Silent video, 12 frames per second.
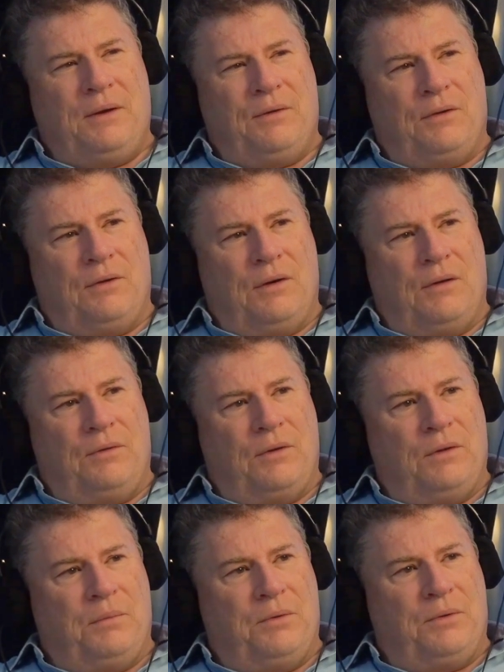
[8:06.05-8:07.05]
I was
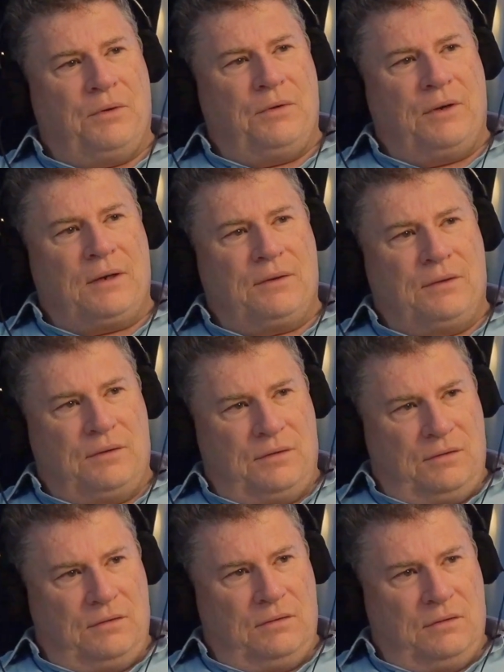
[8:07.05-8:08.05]
on the board of directors
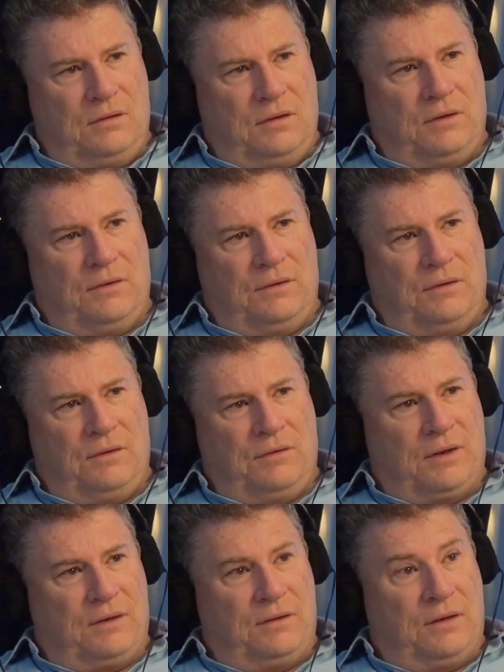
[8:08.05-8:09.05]
as
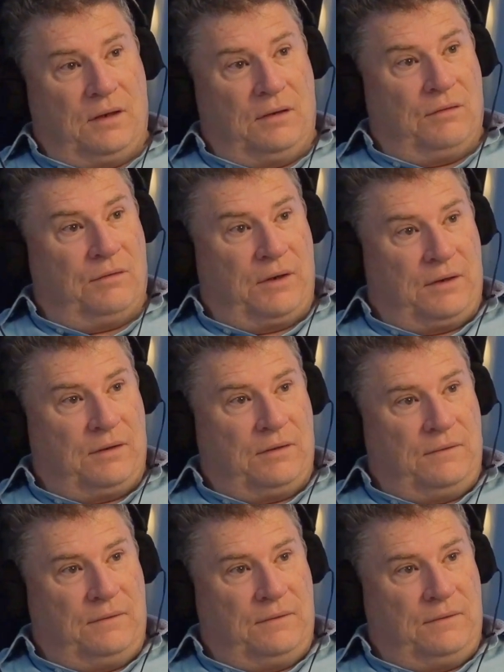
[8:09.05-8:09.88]
the technical director,